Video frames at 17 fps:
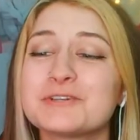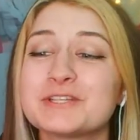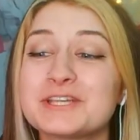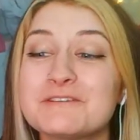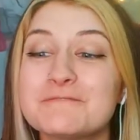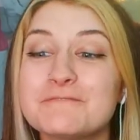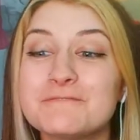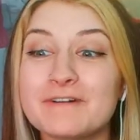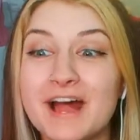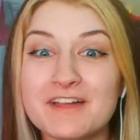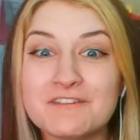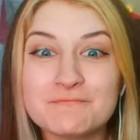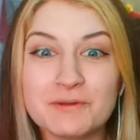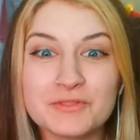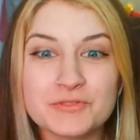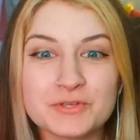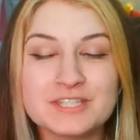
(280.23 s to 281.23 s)
the five
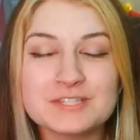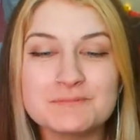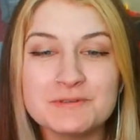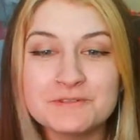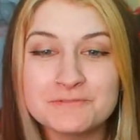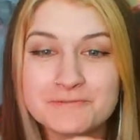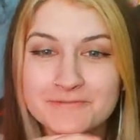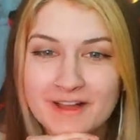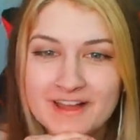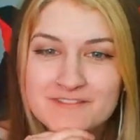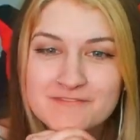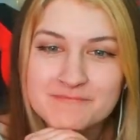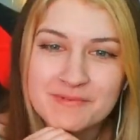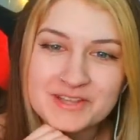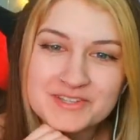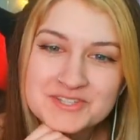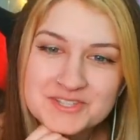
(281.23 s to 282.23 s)
month. It's been five
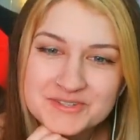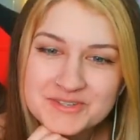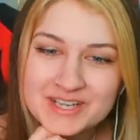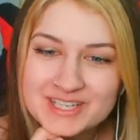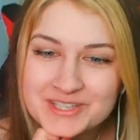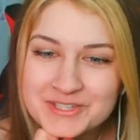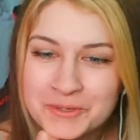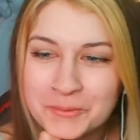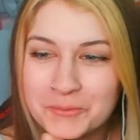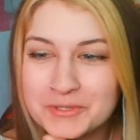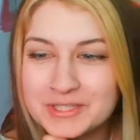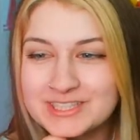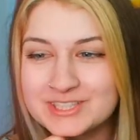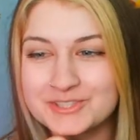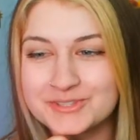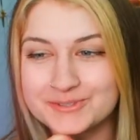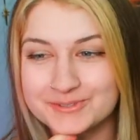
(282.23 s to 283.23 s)
months already. Holy
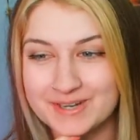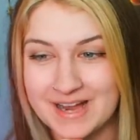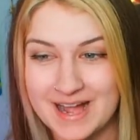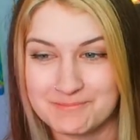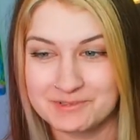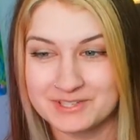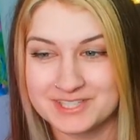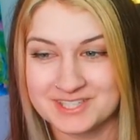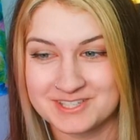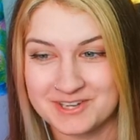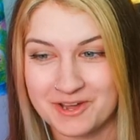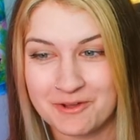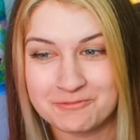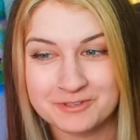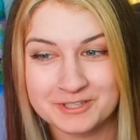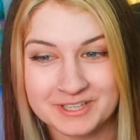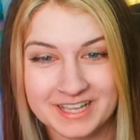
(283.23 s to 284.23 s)
crap! It does
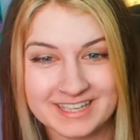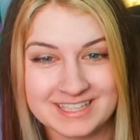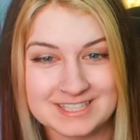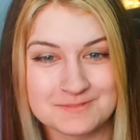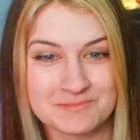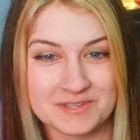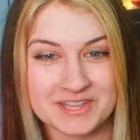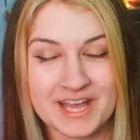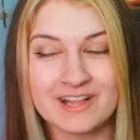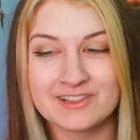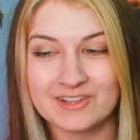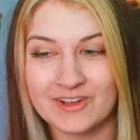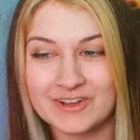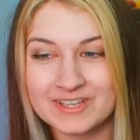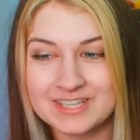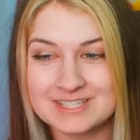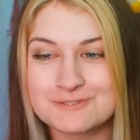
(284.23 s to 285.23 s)
not feel like it's been that
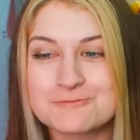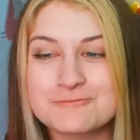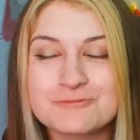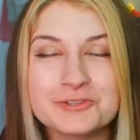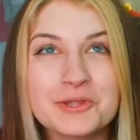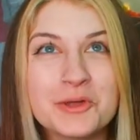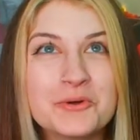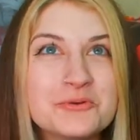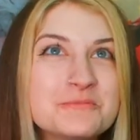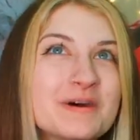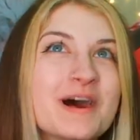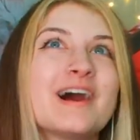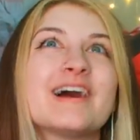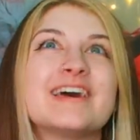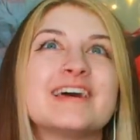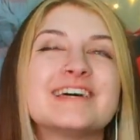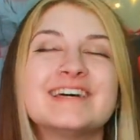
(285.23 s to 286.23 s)
long. It's flown
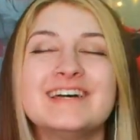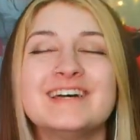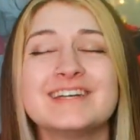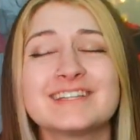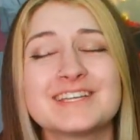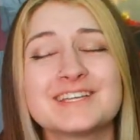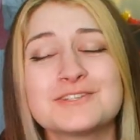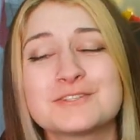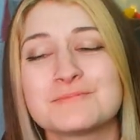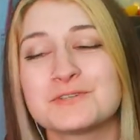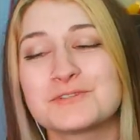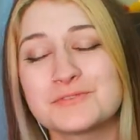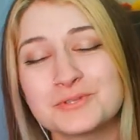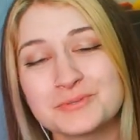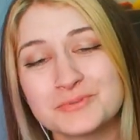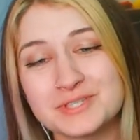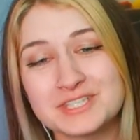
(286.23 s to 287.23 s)
by. Thank you so much
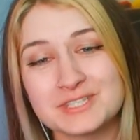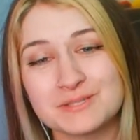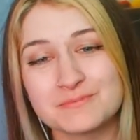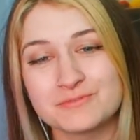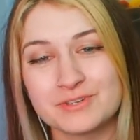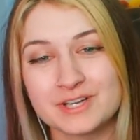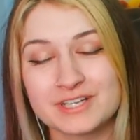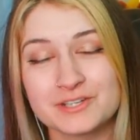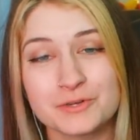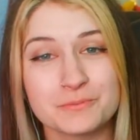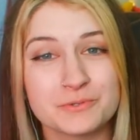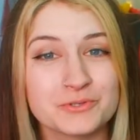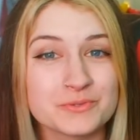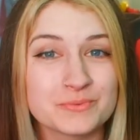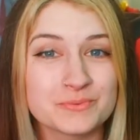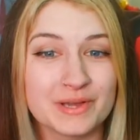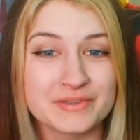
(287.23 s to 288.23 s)
for the resub, friend. I hope you're
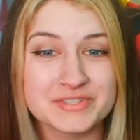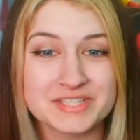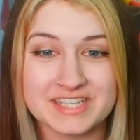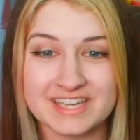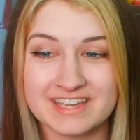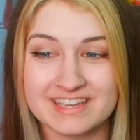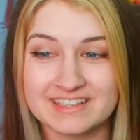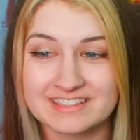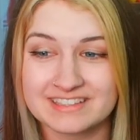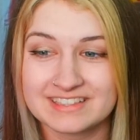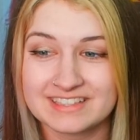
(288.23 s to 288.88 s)
doing well today.